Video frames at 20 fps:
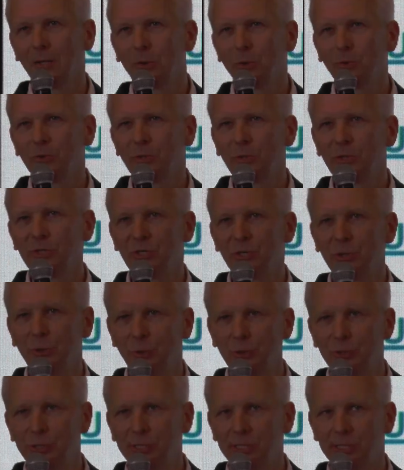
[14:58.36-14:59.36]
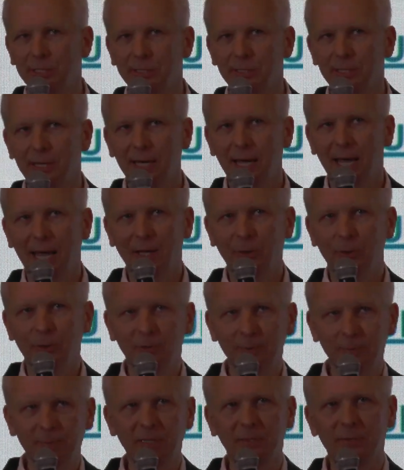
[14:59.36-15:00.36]
to the resources and to
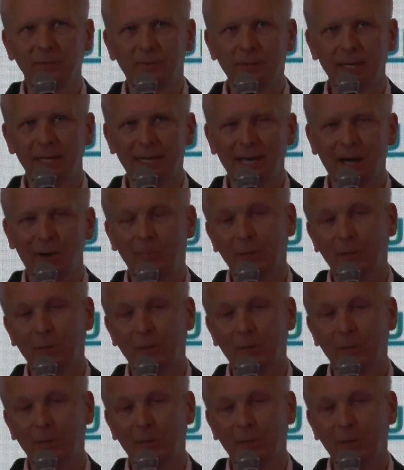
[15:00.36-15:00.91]
rebuild Ukraine now.